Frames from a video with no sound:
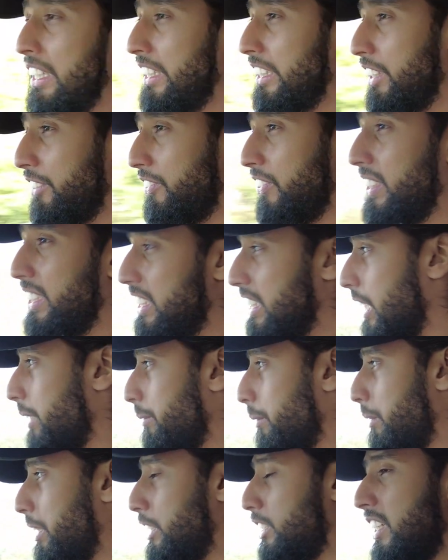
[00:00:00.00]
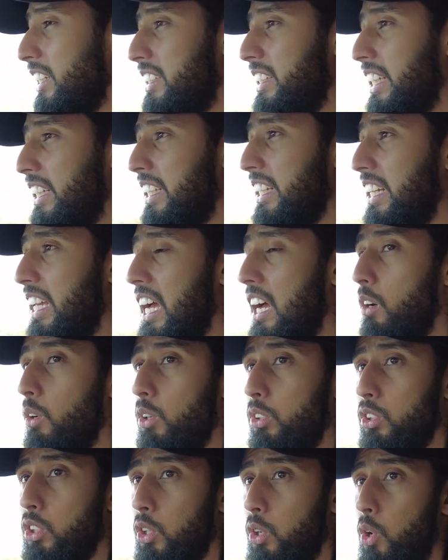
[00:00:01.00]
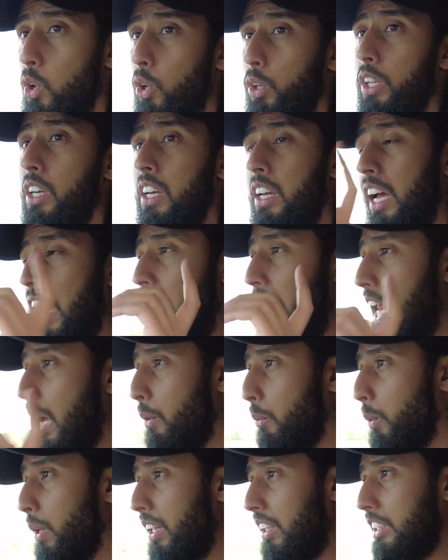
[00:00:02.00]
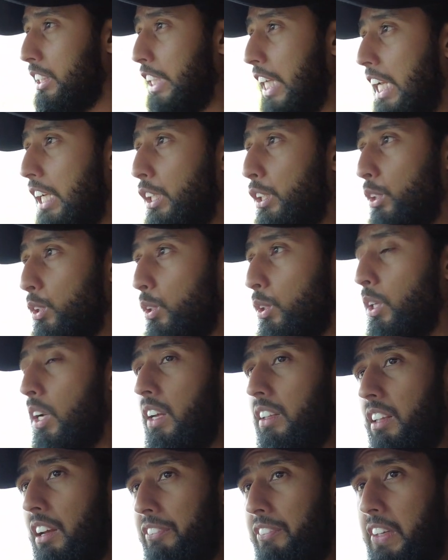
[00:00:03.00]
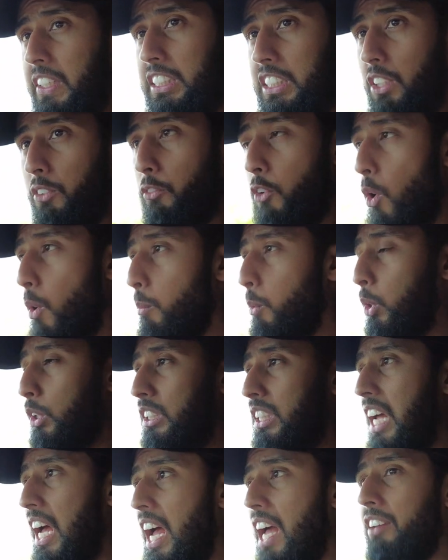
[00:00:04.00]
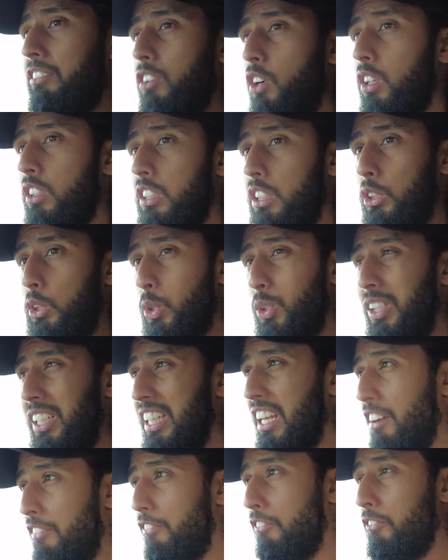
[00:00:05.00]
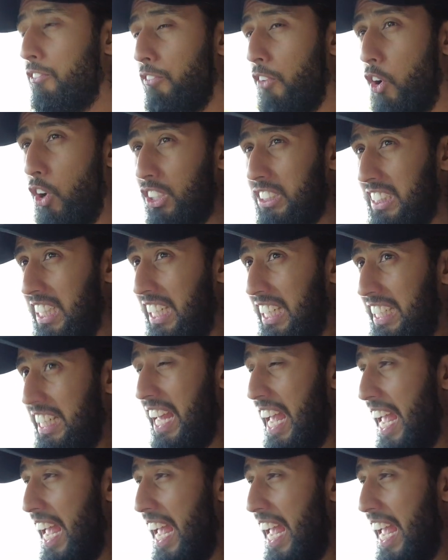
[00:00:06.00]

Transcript: the first time I'm actually taking it out on the road. And I will tell you that first and foremost, I've got the 2 litre 4-cylinder